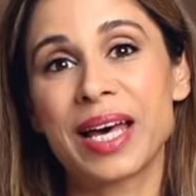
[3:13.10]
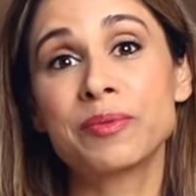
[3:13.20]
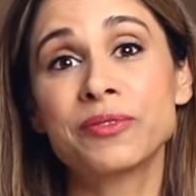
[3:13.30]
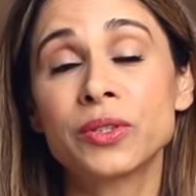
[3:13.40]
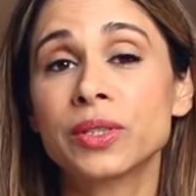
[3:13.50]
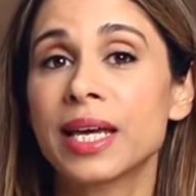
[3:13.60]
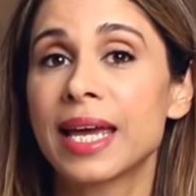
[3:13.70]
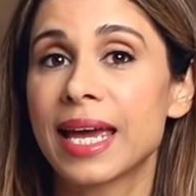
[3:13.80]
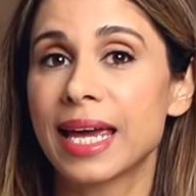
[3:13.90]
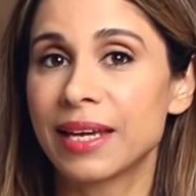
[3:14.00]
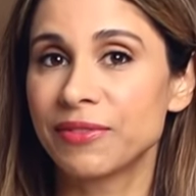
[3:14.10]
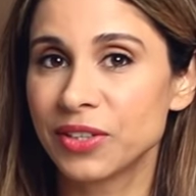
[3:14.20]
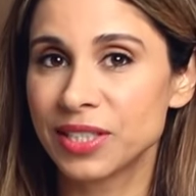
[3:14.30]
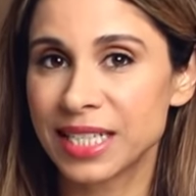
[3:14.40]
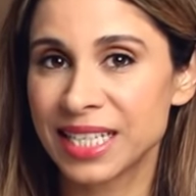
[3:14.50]
helpful.
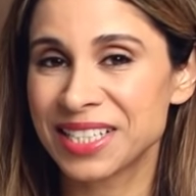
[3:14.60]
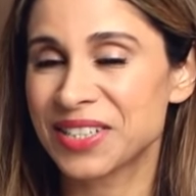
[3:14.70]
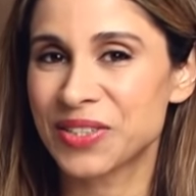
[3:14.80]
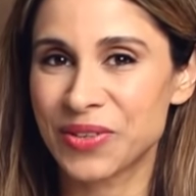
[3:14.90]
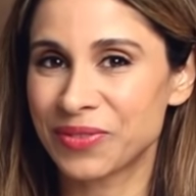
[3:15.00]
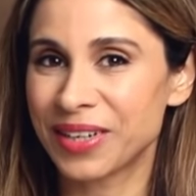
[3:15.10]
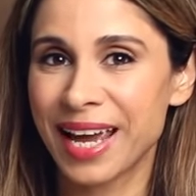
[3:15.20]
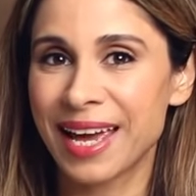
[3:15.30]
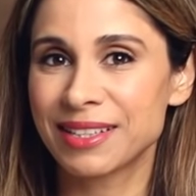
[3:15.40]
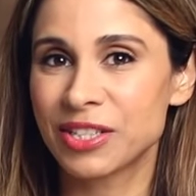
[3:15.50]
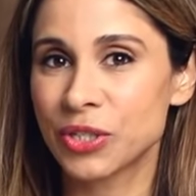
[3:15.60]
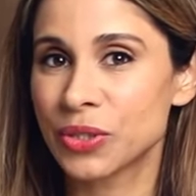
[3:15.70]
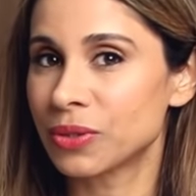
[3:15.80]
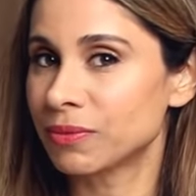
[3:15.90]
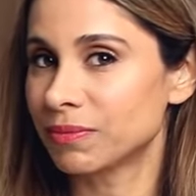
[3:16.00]
If you did, don't forget
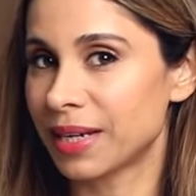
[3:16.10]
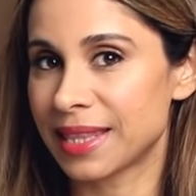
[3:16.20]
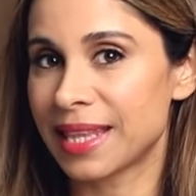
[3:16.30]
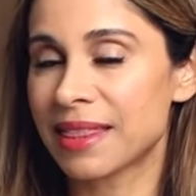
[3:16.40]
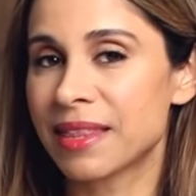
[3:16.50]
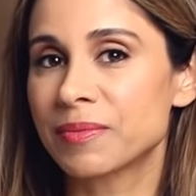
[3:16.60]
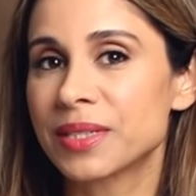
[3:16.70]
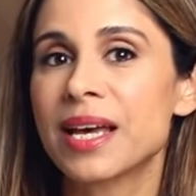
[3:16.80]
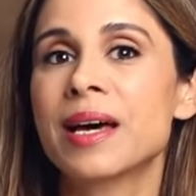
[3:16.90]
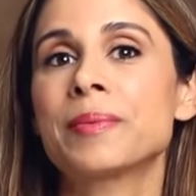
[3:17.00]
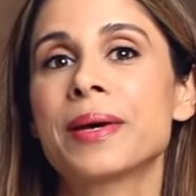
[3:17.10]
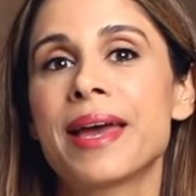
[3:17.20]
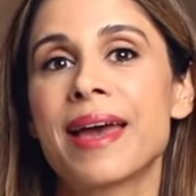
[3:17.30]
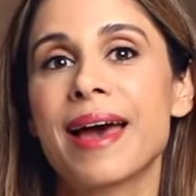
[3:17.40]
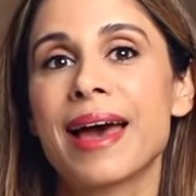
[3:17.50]
to hit that thumbs up
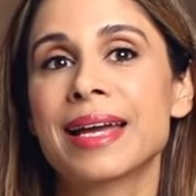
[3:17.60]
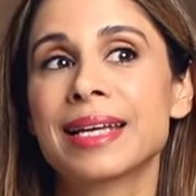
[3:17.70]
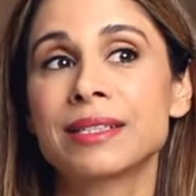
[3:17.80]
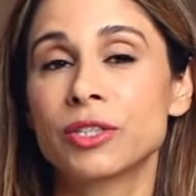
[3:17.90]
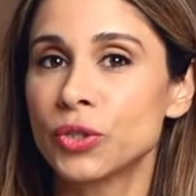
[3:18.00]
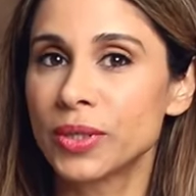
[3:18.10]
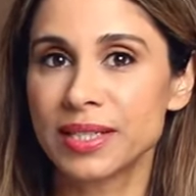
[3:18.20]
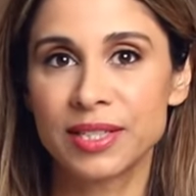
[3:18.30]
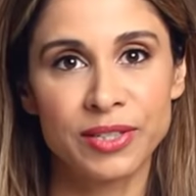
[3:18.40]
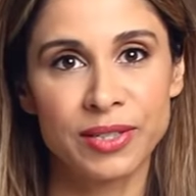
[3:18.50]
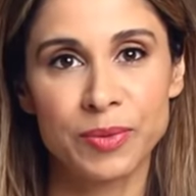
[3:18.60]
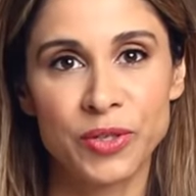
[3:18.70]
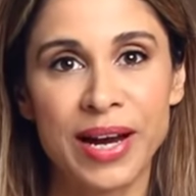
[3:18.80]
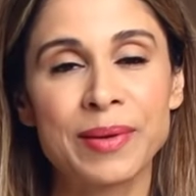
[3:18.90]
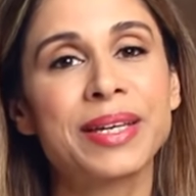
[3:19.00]
and do consider
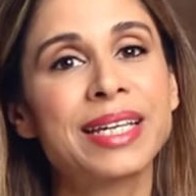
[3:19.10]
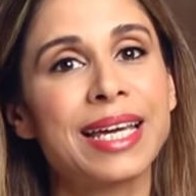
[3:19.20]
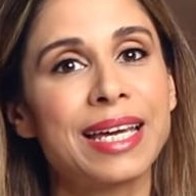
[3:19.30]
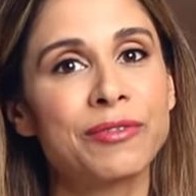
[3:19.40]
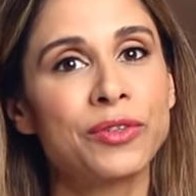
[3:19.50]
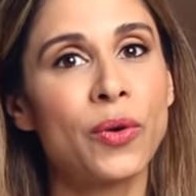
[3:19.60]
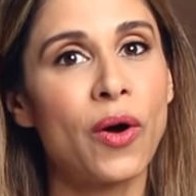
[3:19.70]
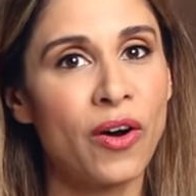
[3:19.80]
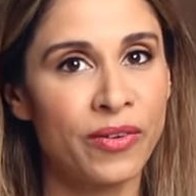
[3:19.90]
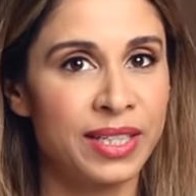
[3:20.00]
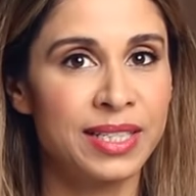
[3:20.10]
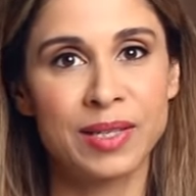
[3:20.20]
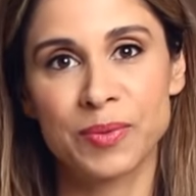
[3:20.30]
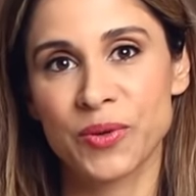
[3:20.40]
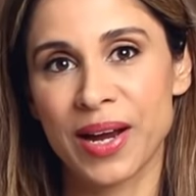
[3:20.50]
subscribing if you aren't
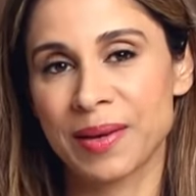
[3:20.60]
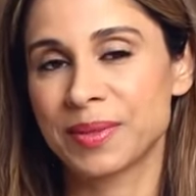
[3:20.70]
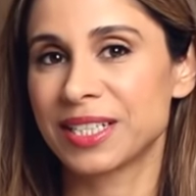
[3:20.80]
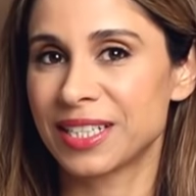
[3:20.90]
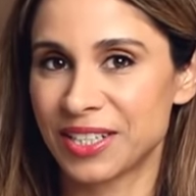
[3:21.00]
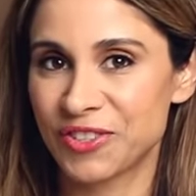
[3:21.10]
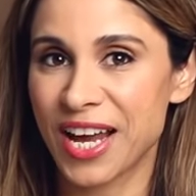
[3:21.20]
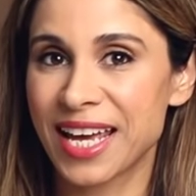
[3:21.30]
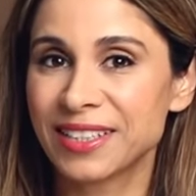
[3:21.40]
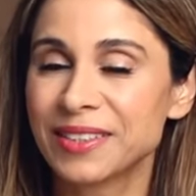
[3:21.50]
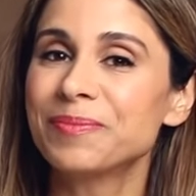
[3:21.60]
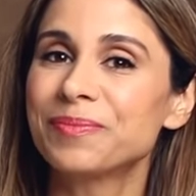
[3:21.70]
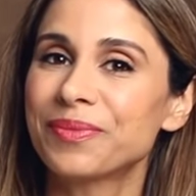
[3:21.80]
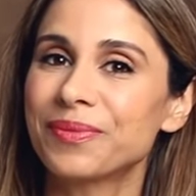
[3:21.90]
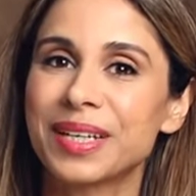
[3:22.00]
subscribed to this channel.
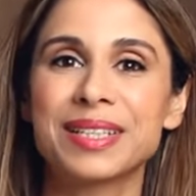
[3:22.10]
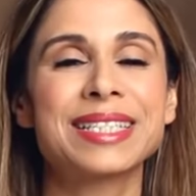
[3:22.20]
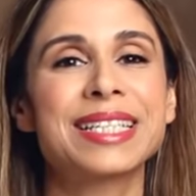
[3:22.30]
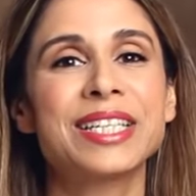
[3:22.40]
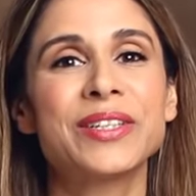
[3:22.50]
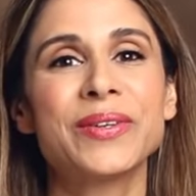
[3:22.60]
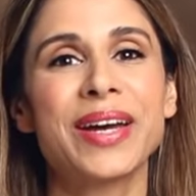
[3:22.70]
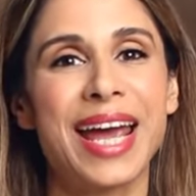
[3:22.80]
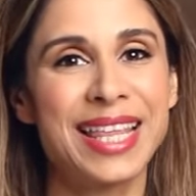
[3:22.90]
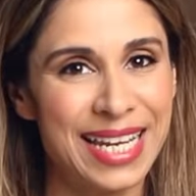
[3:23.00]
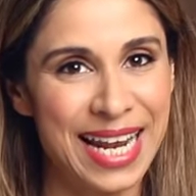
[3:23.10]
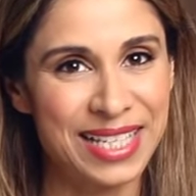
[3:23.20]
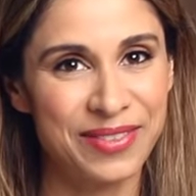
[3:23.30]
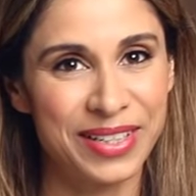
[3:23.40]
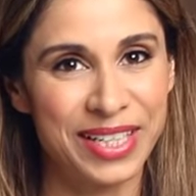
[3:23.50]
I'll see you in the next